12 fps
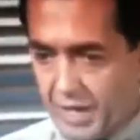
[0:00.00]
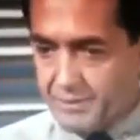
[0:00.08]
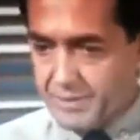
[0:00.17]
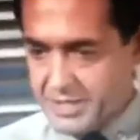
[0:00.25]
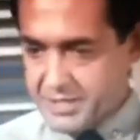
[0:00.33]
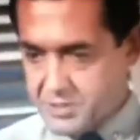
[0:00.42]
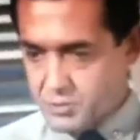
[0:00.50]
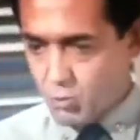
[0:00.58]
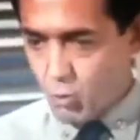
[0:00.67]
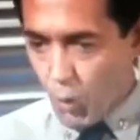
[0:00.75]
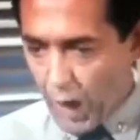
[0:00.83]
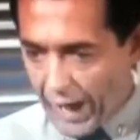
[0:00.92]
What I mean
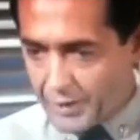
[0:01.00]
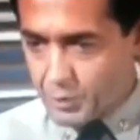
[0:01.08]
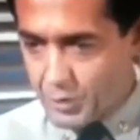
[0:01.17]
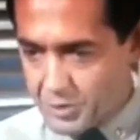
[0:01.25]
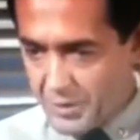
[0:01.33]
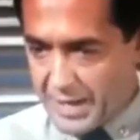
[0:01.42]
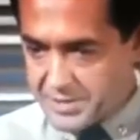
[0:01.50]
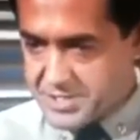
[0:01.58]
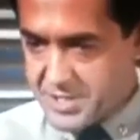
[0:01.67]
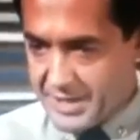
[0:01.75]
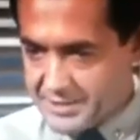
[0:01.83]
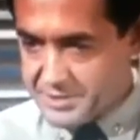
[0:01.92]
is, why were you
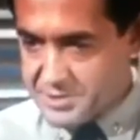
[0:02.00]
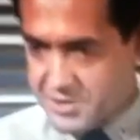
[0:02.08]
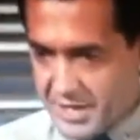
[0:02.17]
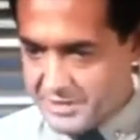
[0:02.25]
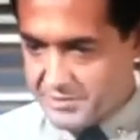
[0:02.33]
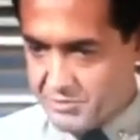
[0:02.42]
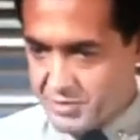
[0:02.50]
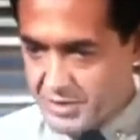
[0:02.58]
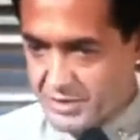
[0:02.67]
outside in your stocking